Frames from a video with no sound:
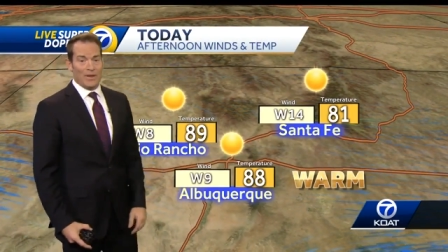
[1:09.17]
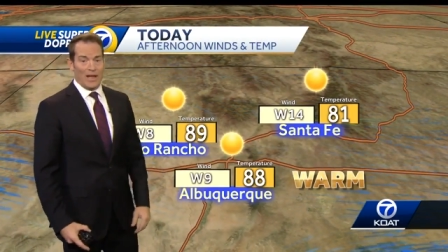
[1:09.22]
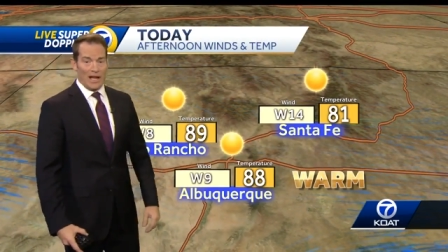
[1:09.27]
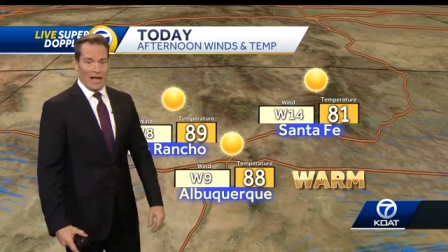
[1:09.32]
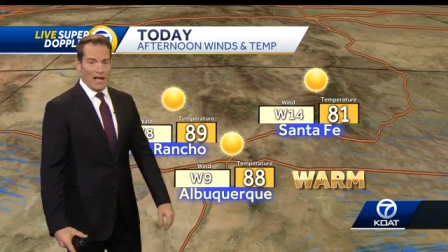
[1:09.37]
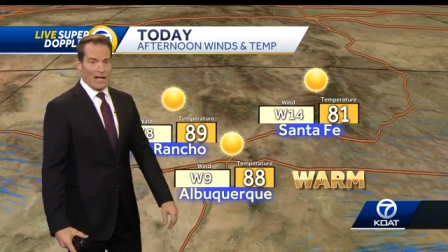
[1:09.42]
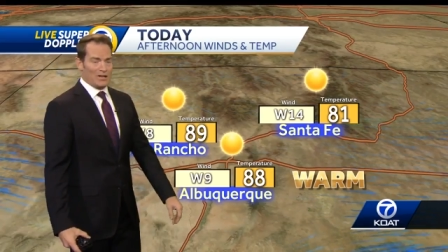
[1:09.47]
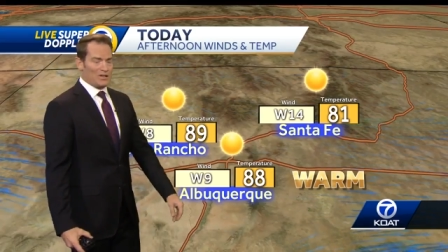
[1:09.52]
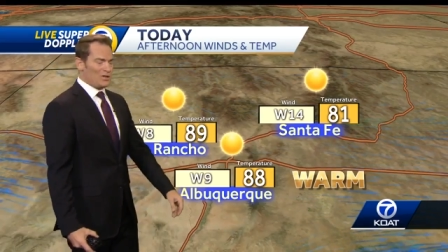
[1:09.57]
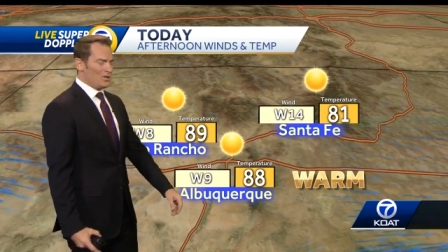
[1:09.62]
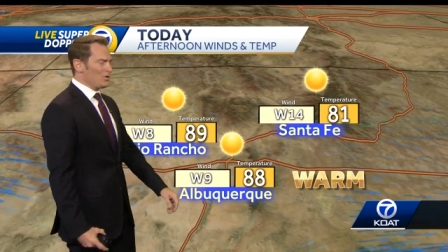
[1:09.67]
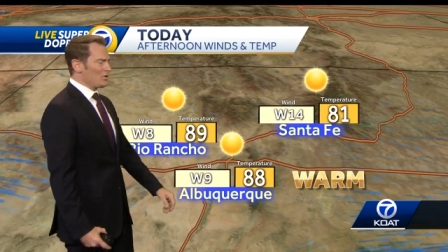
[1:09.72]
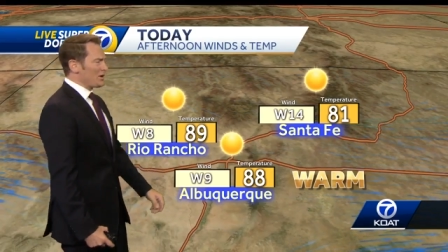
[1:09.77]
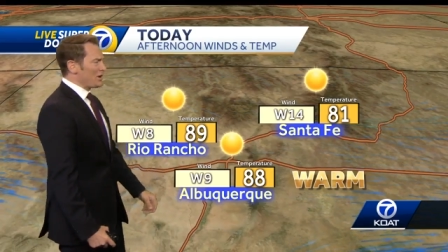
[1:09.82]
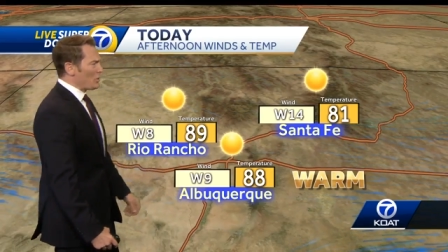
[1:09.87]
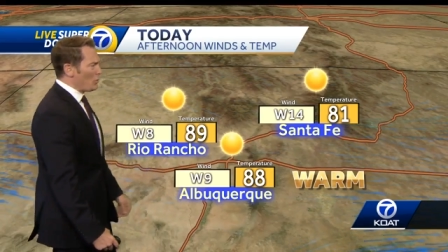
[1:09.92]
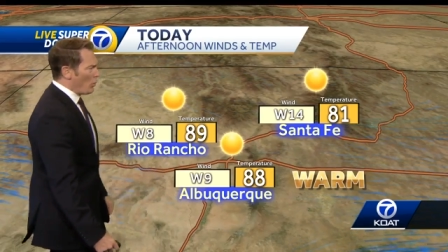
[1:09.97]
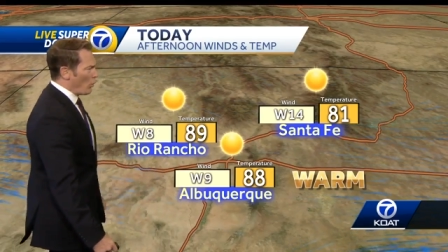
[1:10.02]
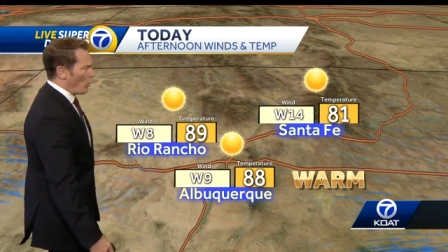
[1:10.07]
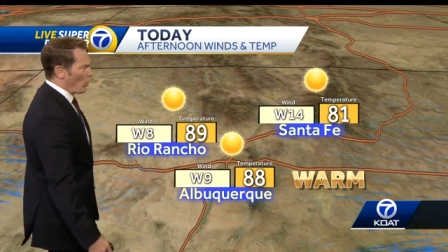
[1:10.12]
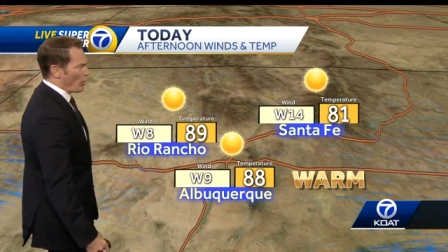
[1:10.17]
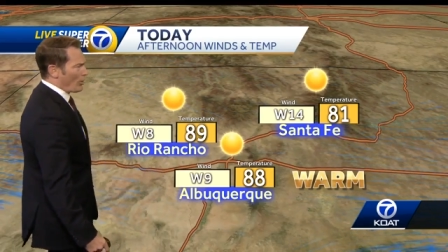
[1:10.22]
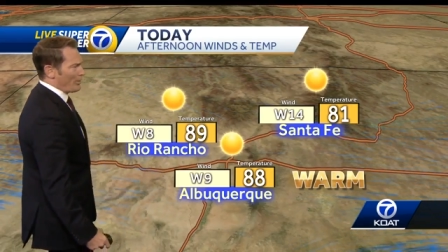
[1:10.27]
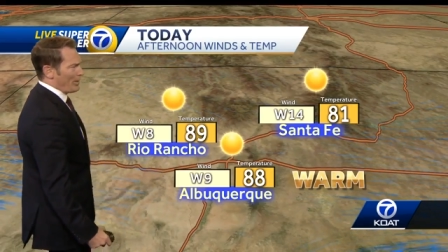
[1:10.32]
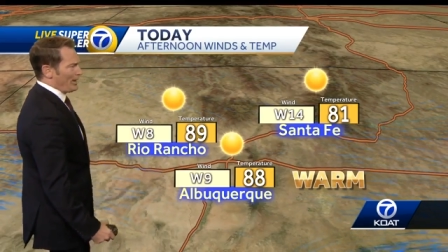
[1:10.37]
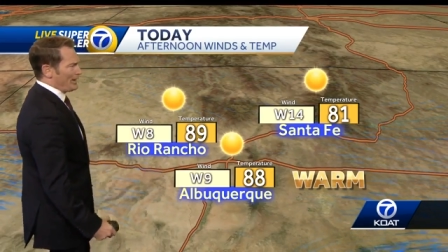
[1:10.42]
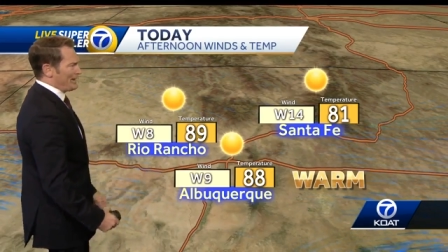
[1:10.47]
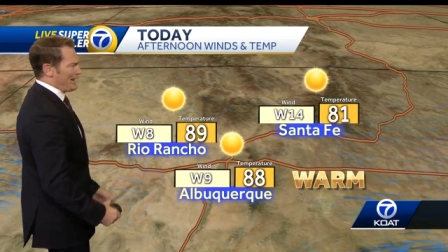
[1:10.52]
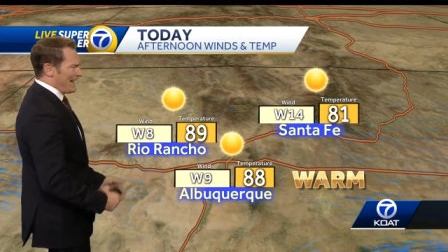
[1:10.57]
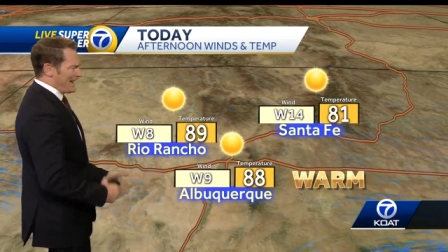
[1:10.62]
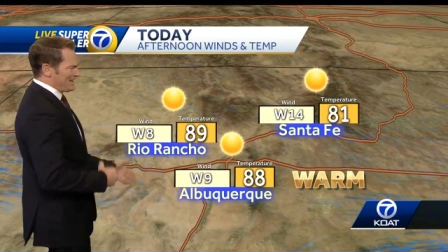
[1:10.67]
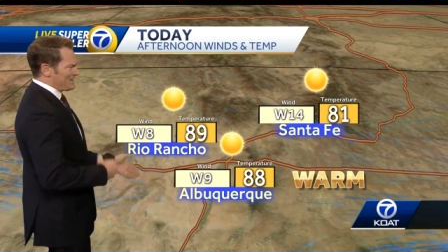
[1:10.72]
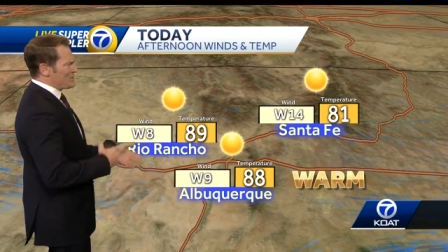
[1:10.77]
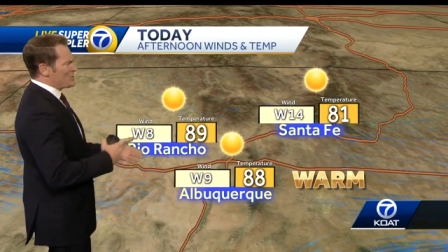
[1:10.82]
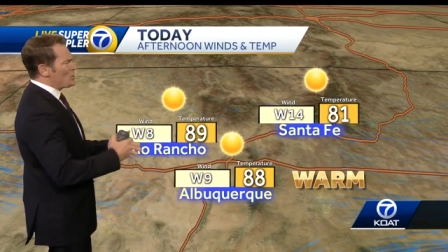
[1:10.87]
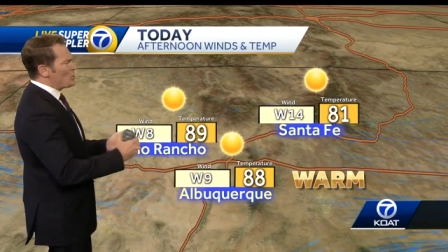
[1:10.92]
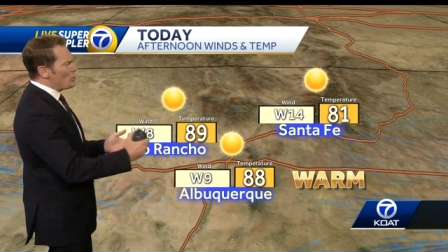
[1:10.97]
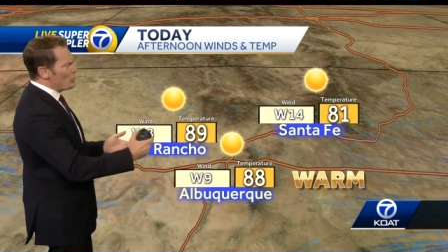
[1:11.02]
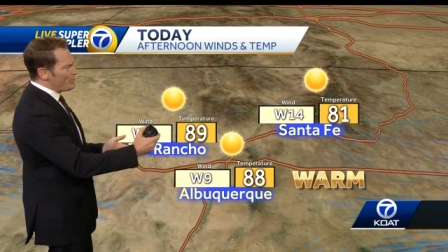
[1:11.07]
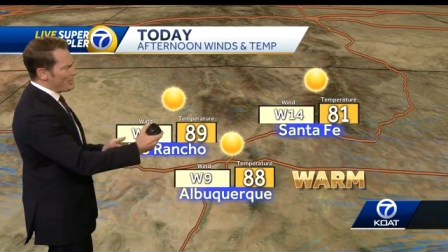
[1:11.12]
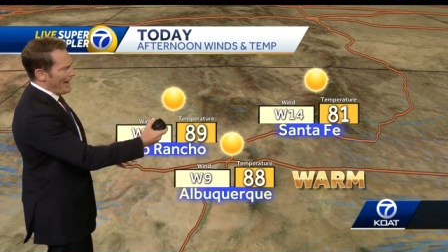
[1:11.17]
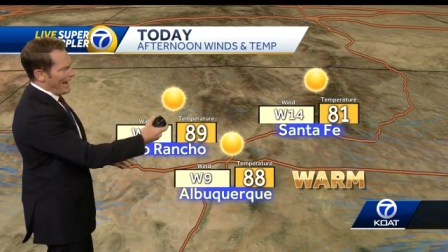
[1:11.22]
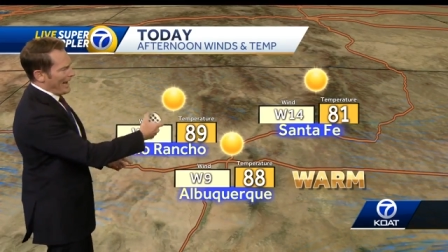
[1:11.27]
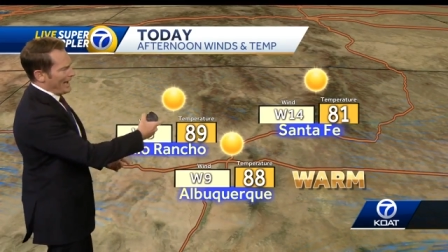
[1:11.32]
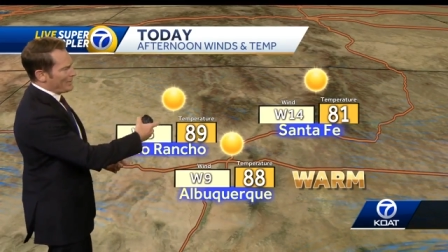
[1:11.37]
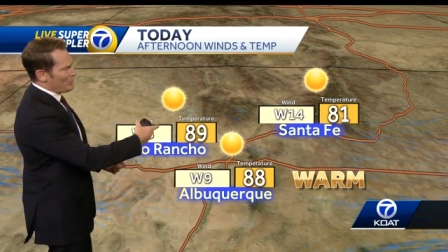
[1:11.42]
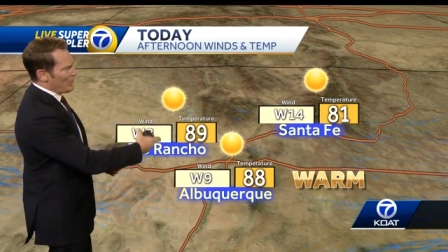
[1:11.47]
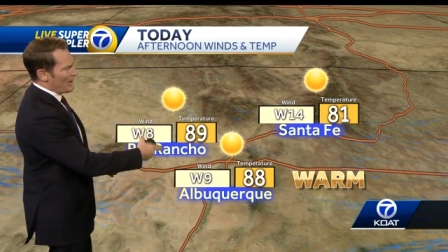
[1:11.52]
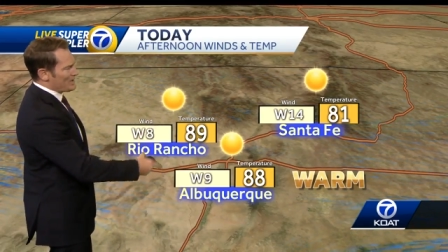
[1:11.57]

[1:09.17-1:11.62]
Uh, certainly warm, but not too bad.